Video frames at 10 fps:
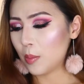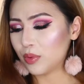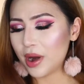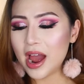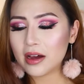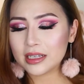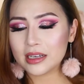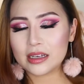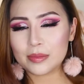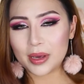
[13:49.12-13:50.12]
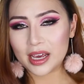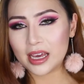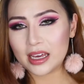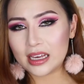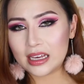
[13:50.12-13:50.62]
brownie,
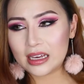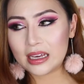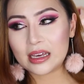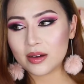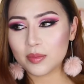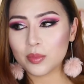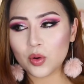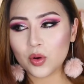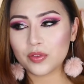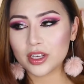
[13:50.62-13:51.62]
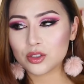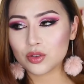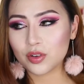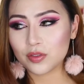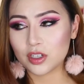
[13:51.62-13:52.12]
pinky, mauvey
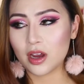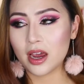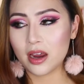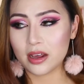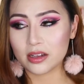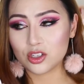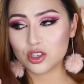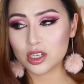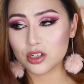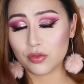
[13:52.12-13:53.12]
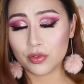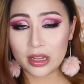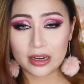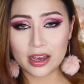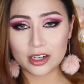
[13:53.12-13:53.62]
sort of shade. It's just
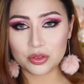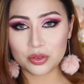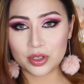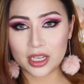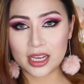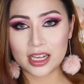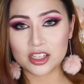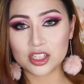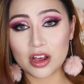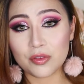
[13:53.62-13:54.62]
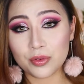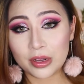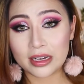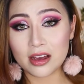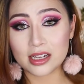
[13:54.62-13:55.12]
really natural looking. It's a
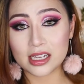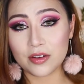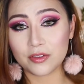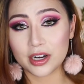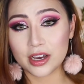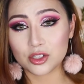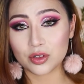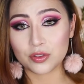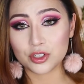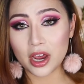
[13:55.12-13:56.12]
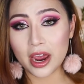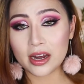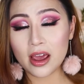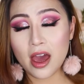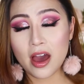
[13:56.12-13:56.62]
really nice everyday sort of
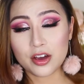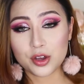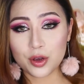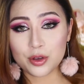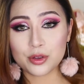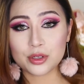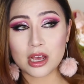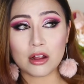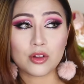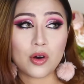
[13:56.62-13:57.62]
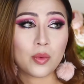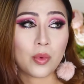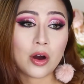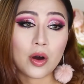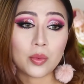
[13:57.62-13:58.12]
shade. Goes along
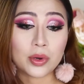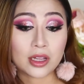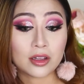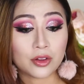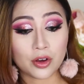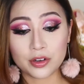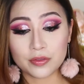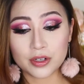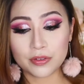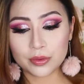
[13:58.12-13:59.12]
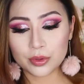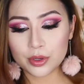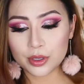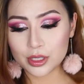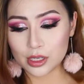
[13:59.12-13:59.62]
well with a lot of different
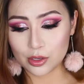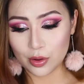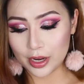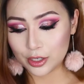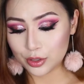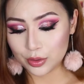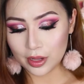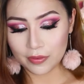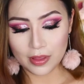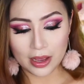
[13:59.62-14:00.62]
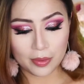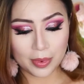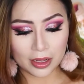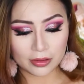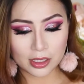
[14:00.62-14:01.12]
looks, so I do love that
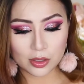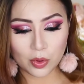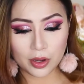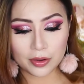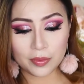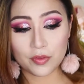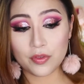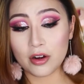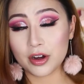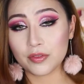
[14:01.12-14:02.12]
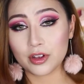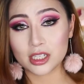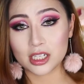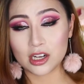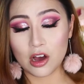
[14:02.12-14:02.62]
about this one. Very
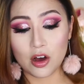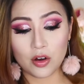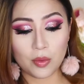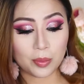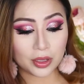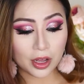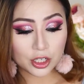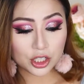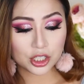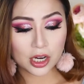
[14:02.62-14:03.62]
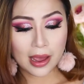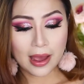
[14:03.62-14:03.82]
versatile blush.